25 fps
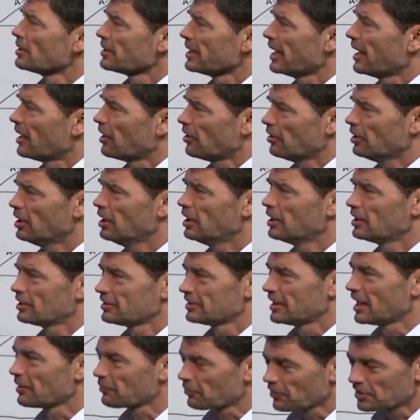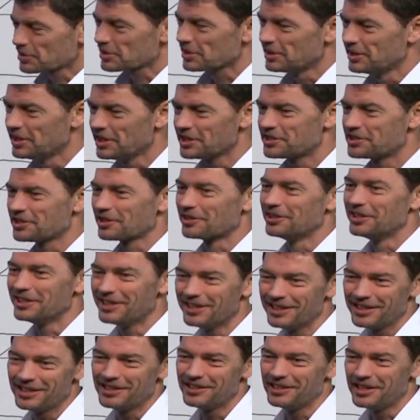Now, that was
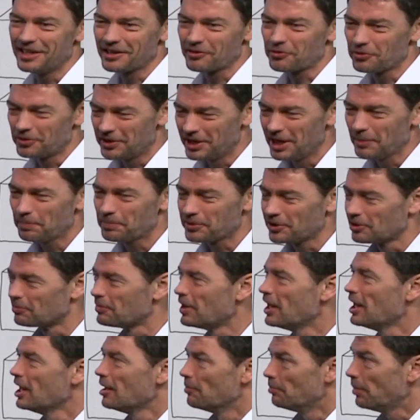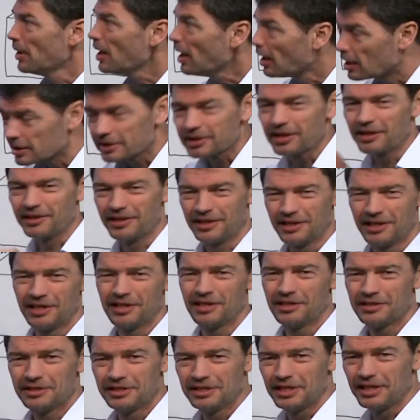initially in equilibrium, but
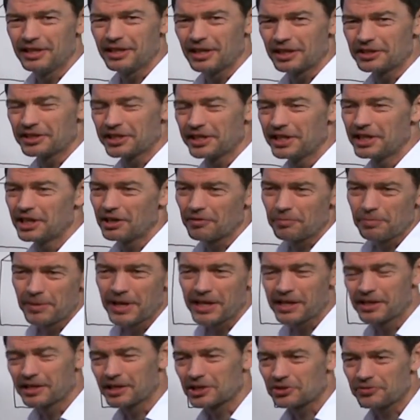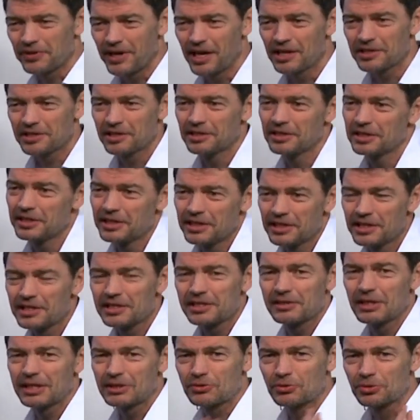the idea of making it transient
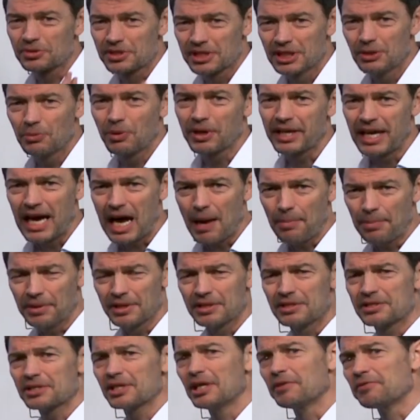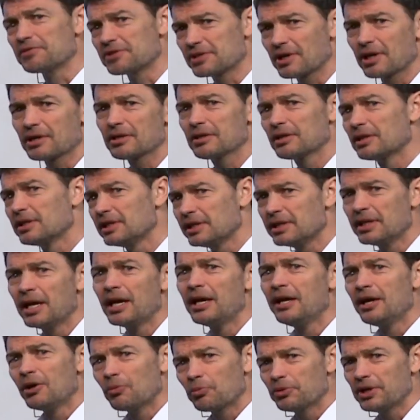is to see what happens if suddenly
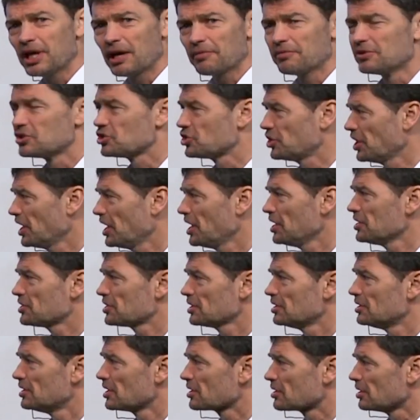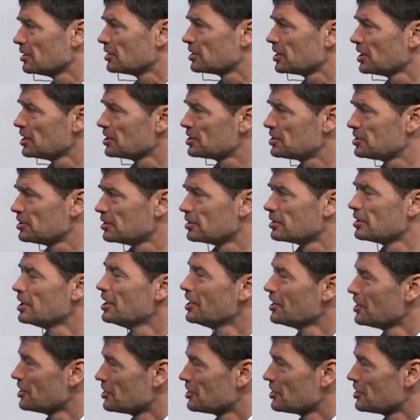we have a change in the condition.